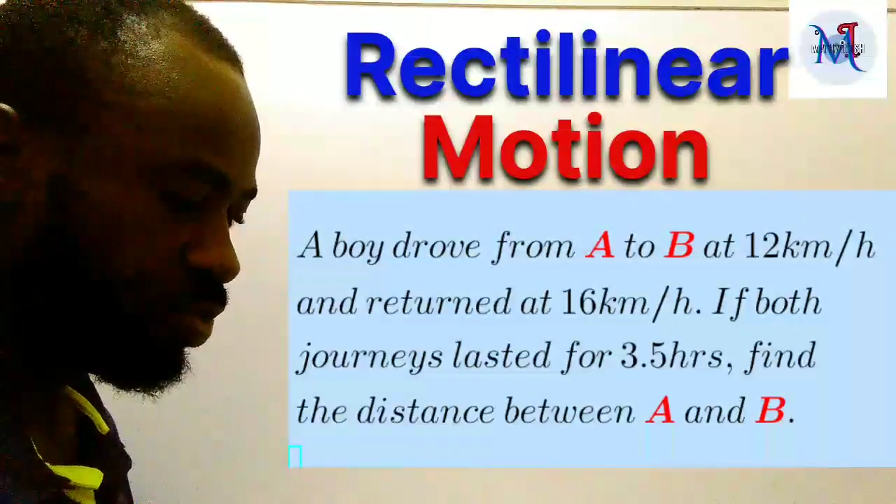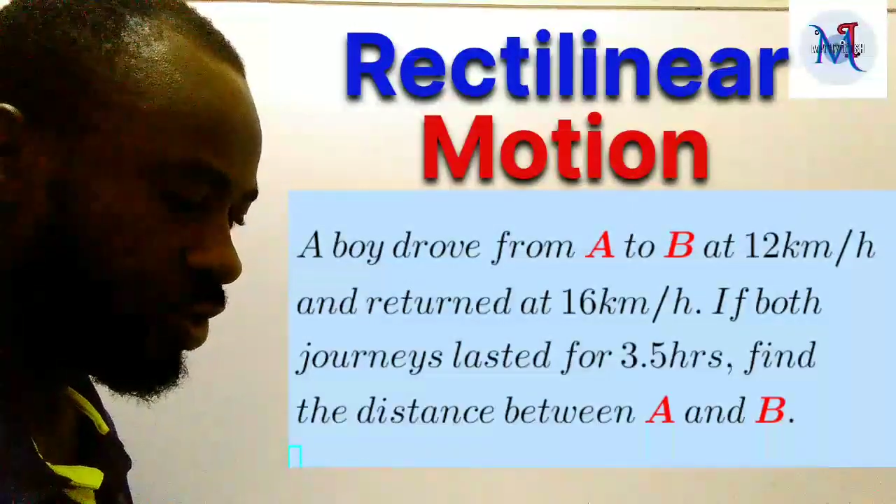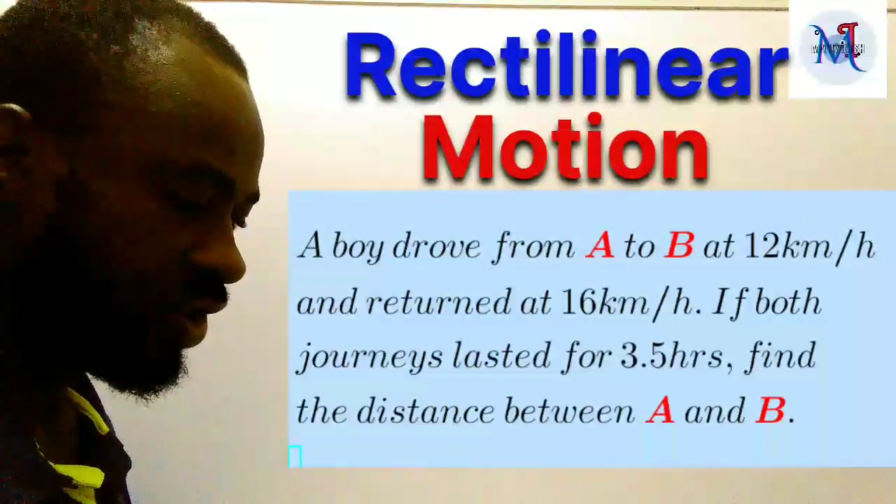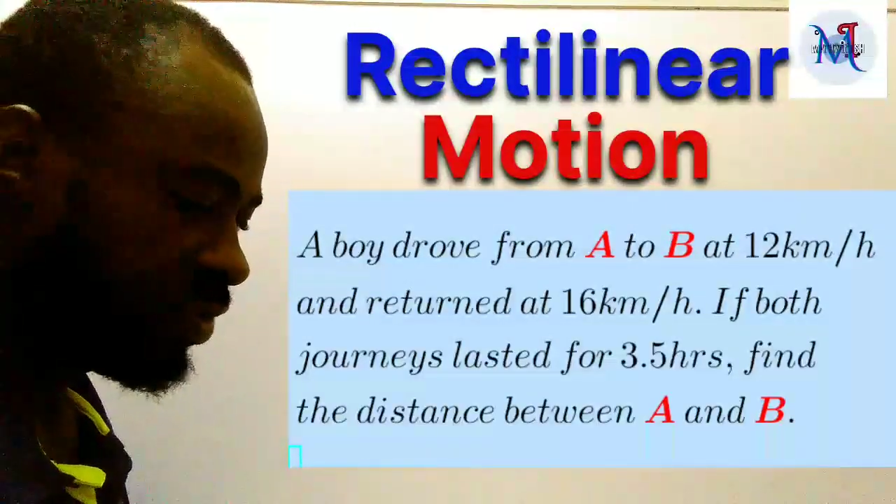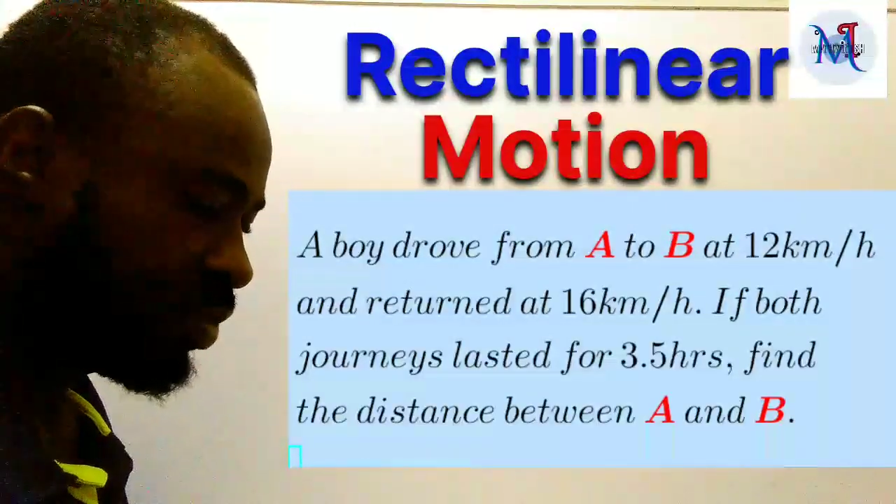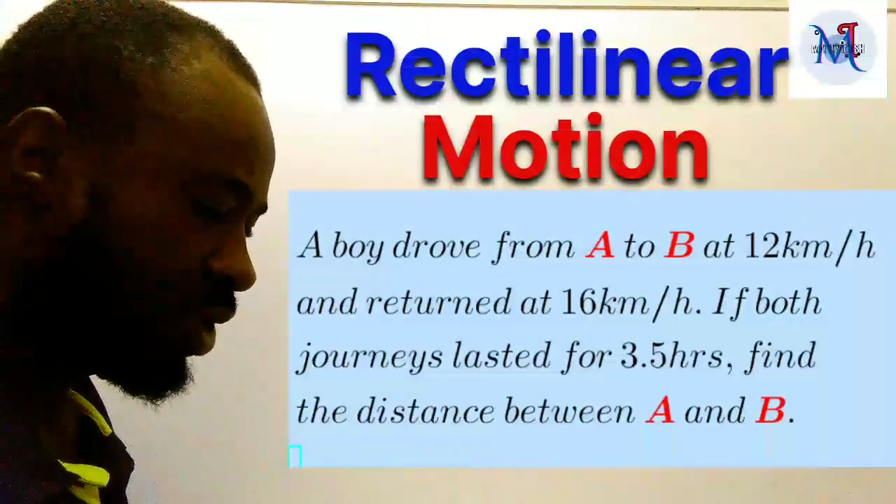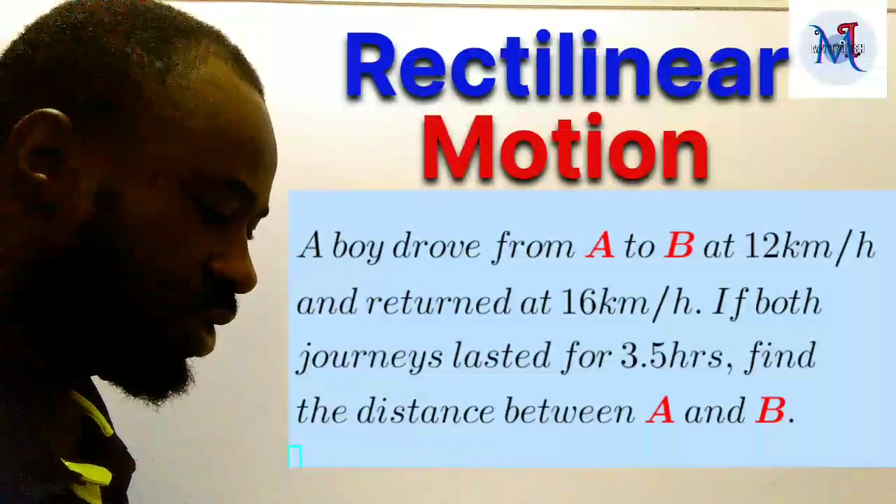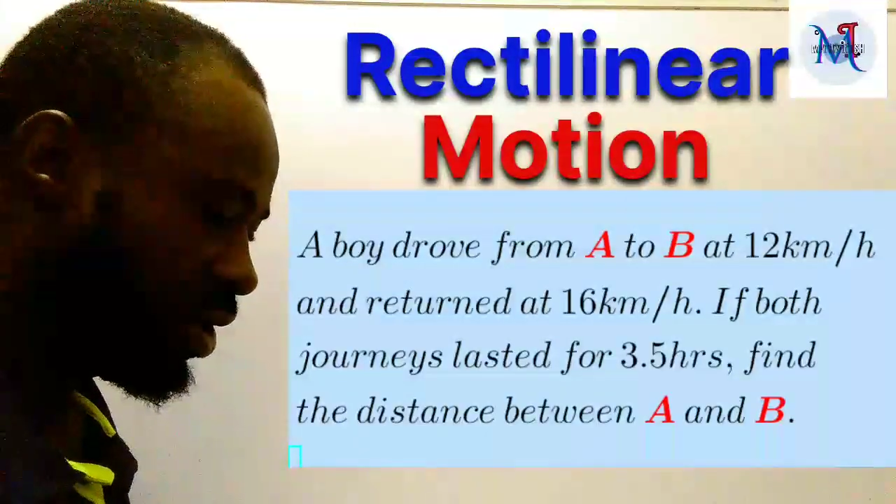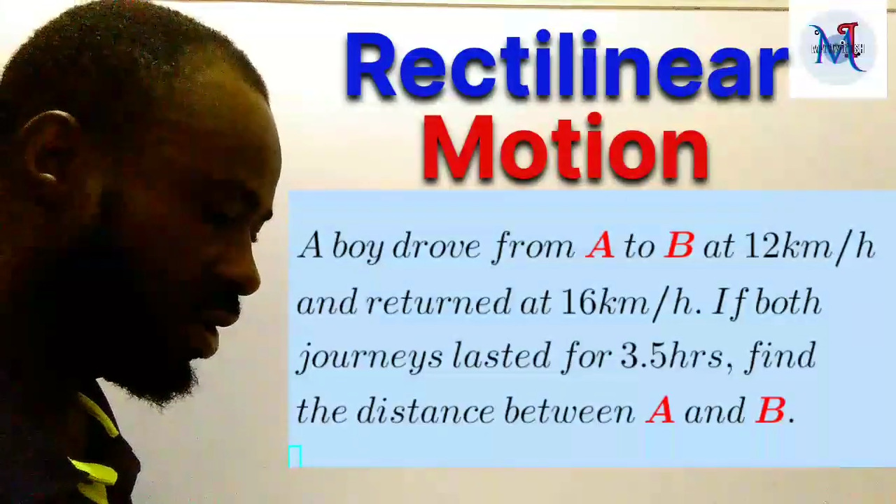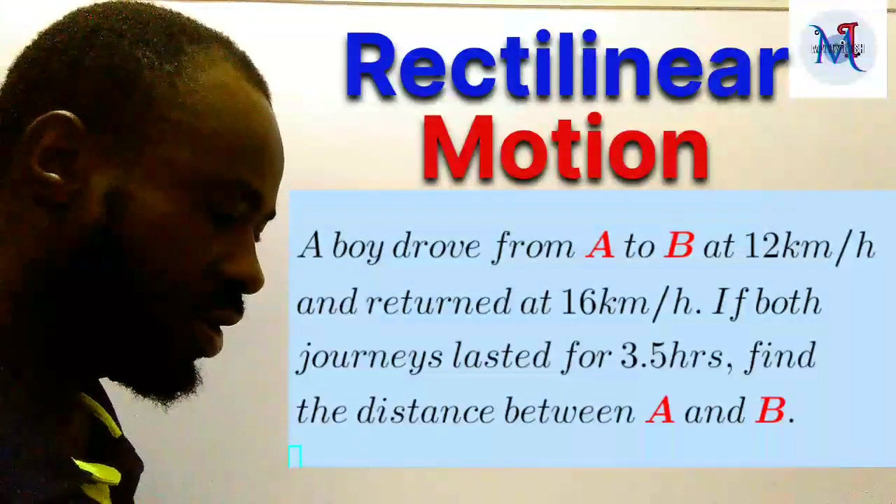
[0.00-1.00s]
point
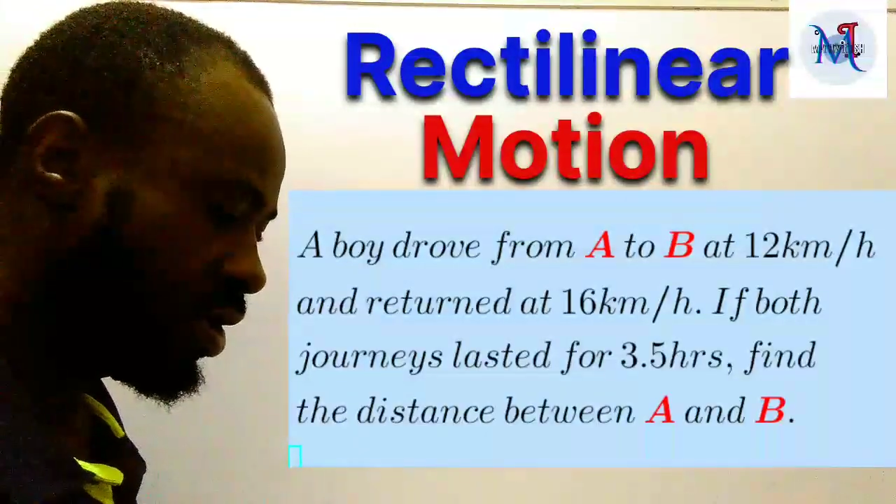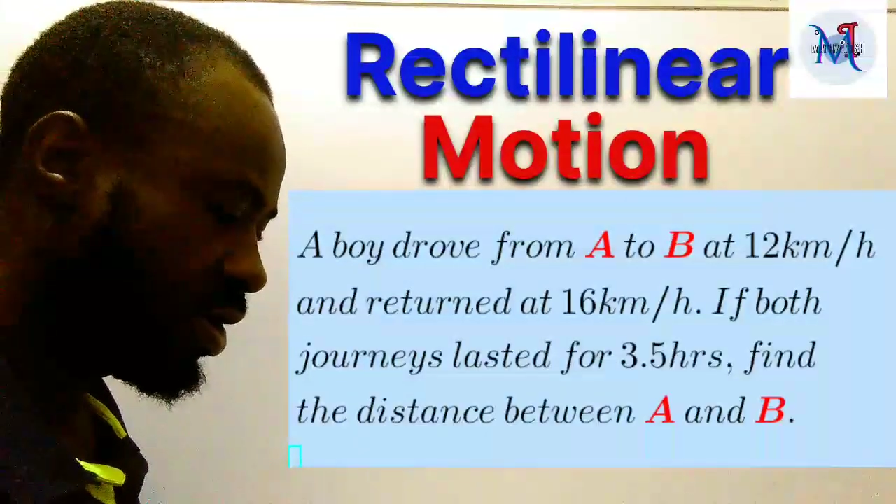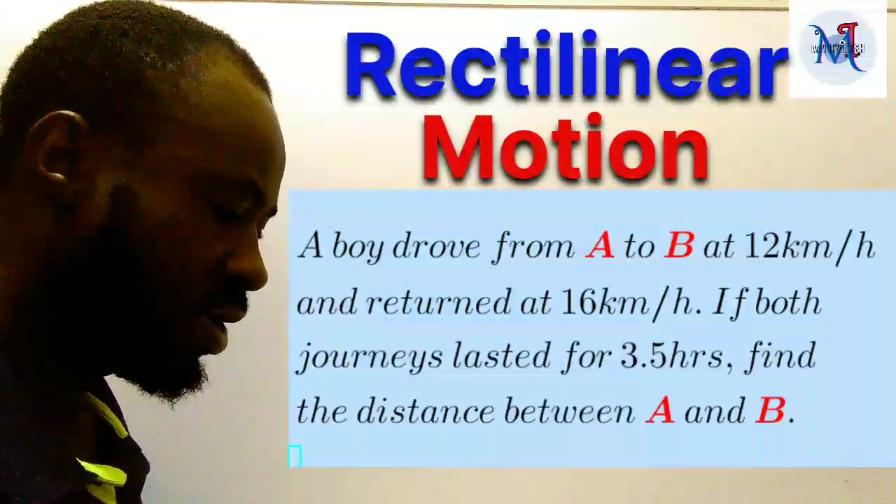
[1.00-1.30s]
B